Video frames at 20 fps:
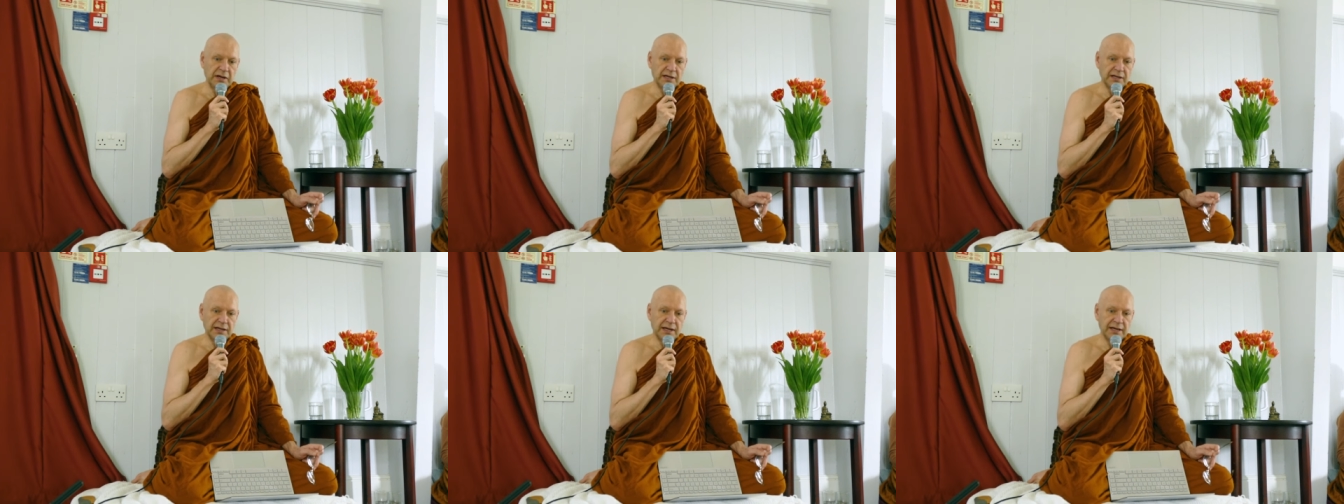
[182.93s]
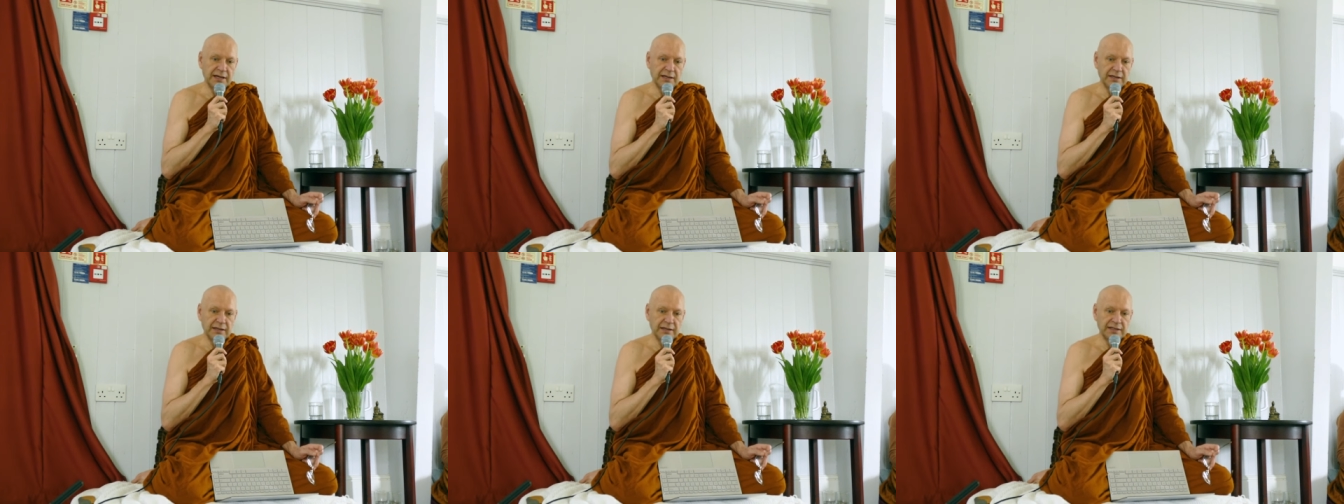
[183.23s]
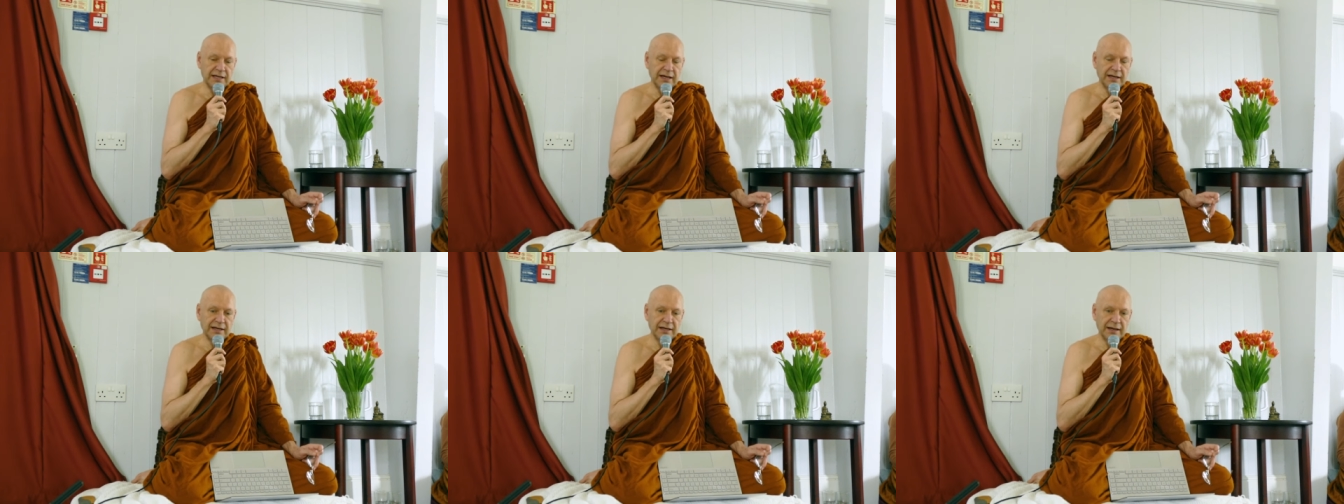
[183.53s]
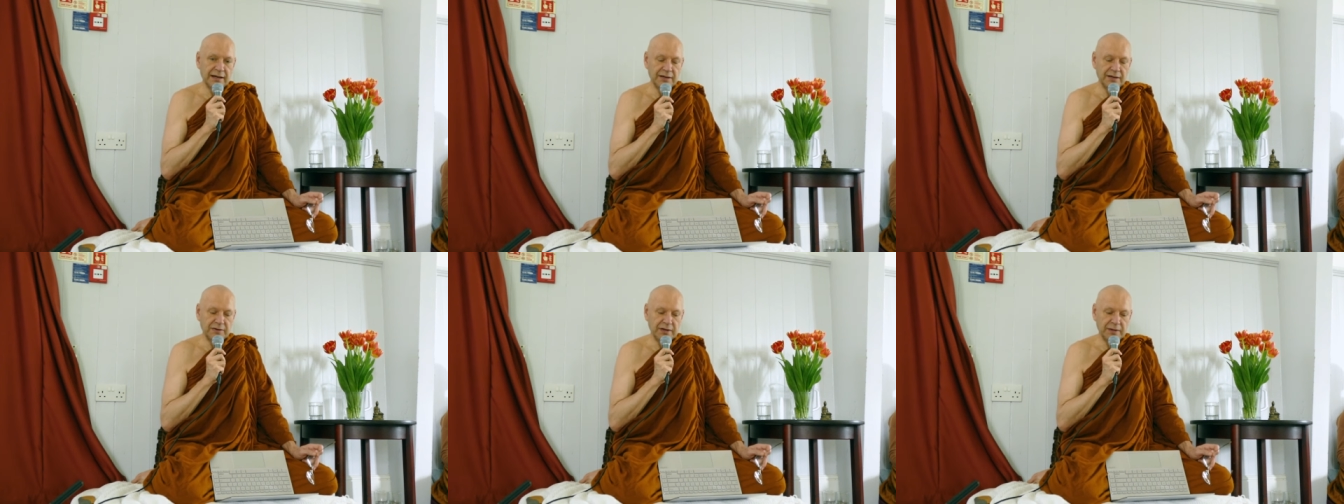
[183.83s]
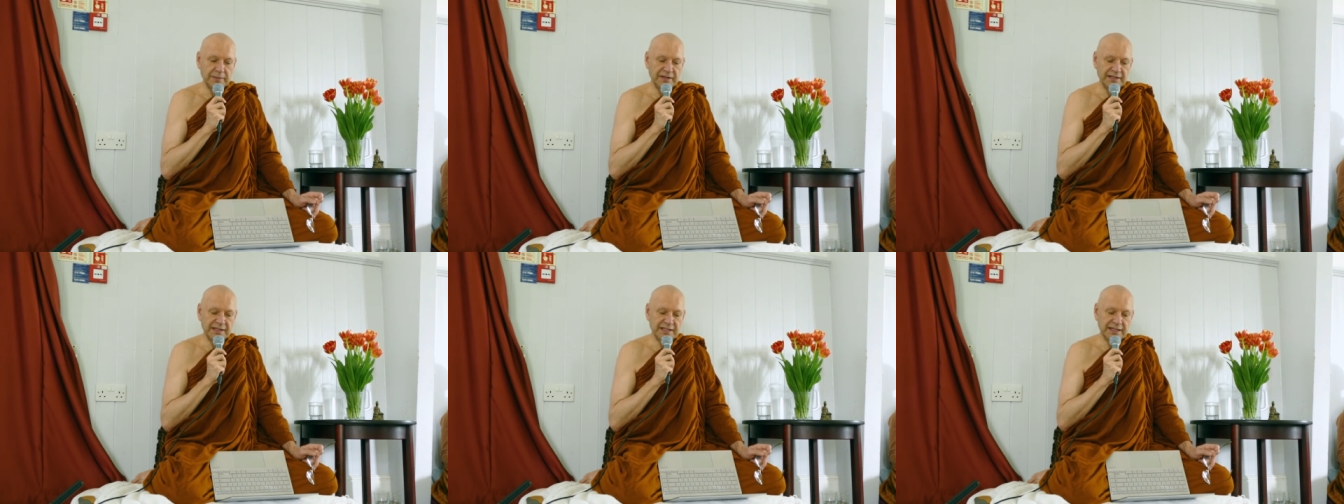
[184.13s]
Take, the danda literally
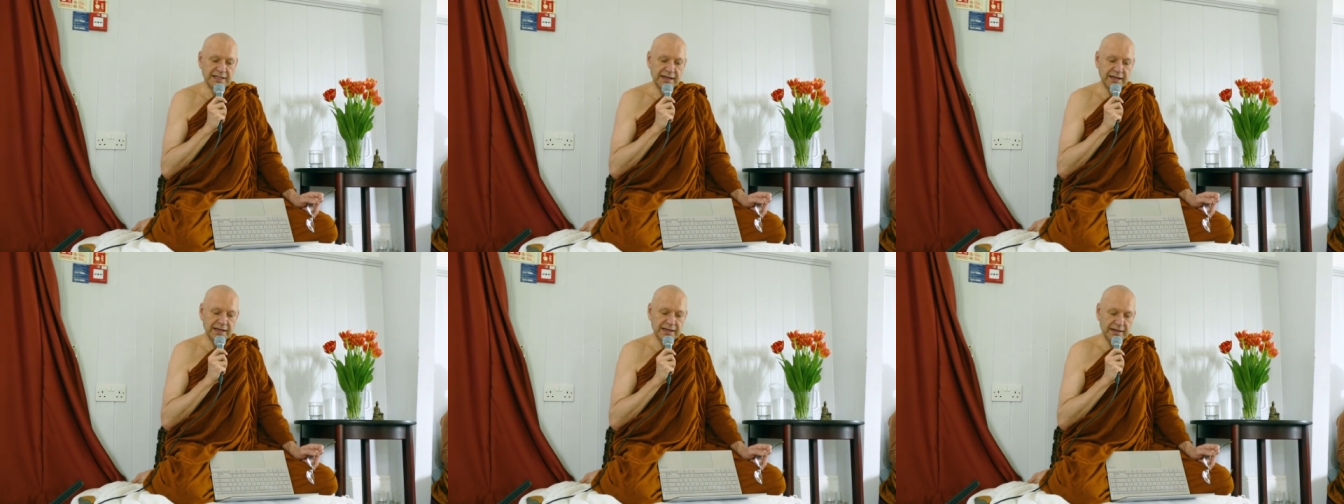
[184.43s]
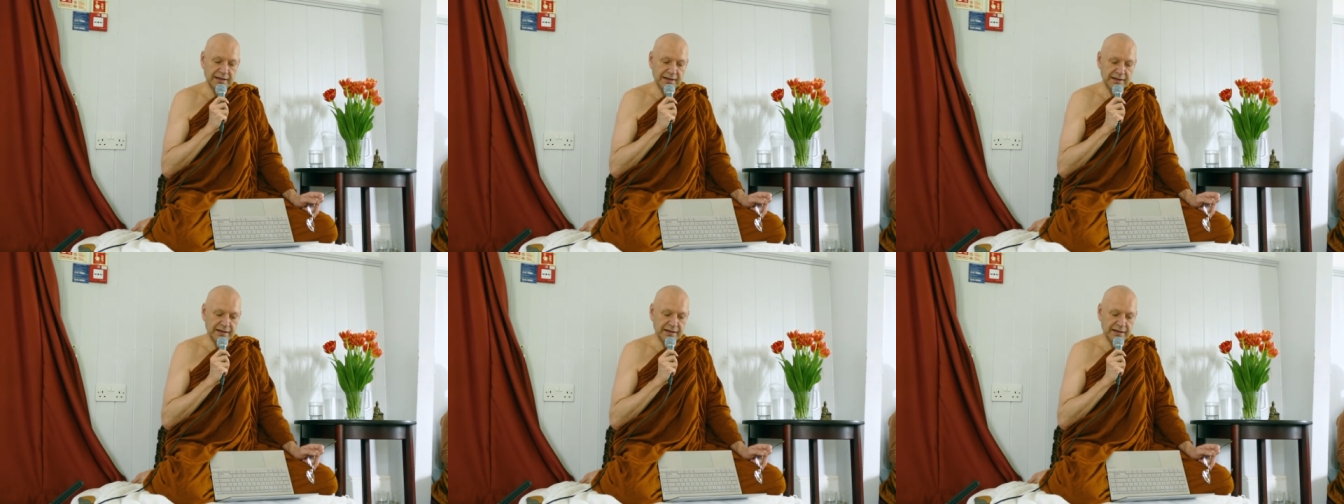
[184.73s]
means stick,